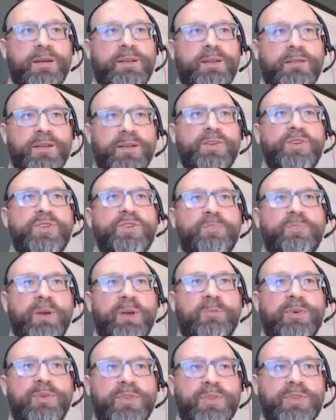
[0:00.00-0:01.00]
the
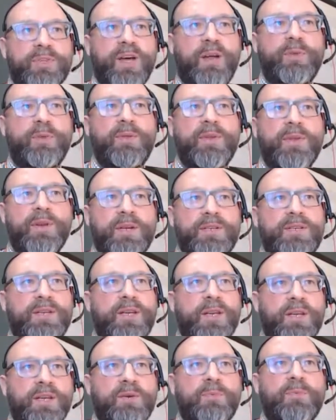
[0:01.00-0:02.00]
newspaper at the time in the United
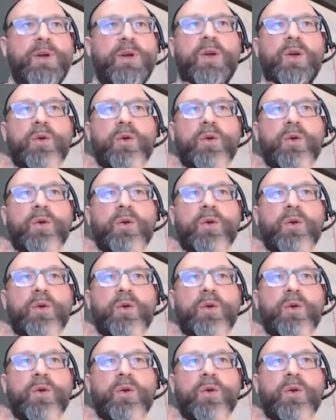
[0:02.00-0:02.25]
Kingdom,